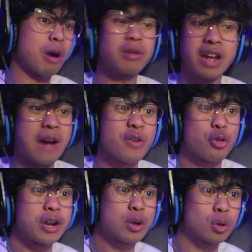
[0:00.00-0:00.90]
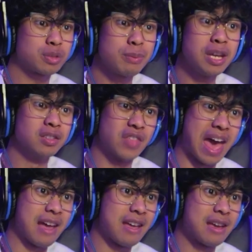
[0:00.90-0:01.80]
Probably gonna have a three-course meal of
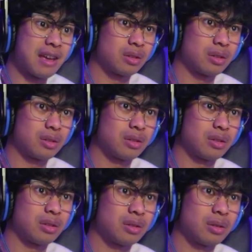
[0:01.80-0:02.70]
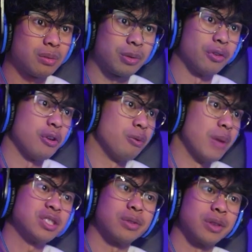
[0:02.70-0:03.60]
that. Bro, don't
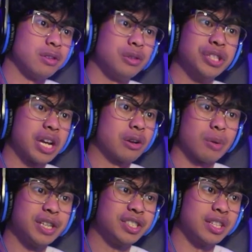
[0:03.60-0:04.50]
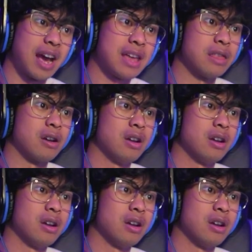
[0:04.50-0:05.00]
mess with the new generation either.